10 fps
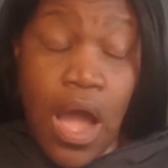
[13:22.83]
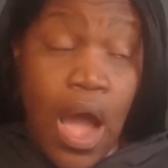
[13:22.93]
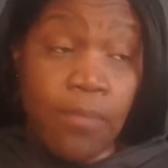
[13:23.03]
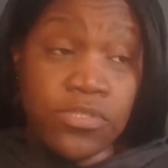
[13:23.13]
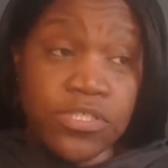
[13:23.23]

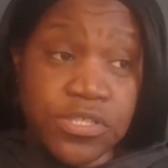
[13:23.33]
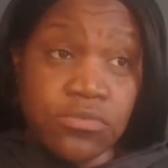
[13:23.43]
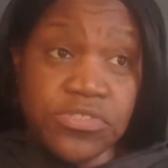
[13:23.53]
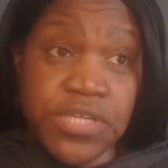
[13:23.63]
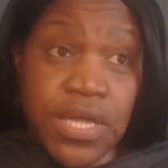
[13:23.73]
I'm just
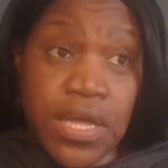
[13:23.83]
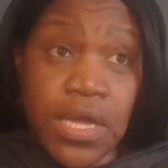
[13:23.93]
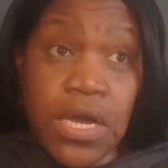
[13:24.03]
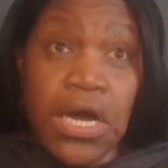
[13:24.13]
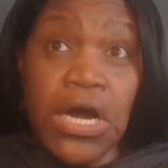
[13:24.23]
going to say
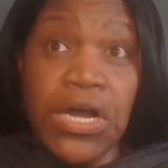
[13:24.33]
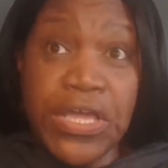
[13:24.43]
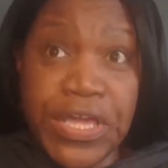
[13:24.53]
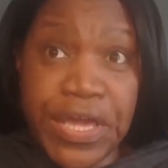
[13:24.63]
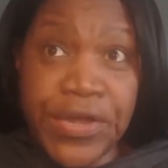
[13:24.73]
a
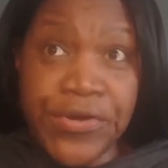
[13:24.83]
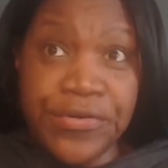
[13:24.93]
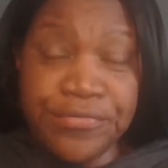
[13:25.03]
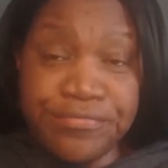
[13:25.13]
year.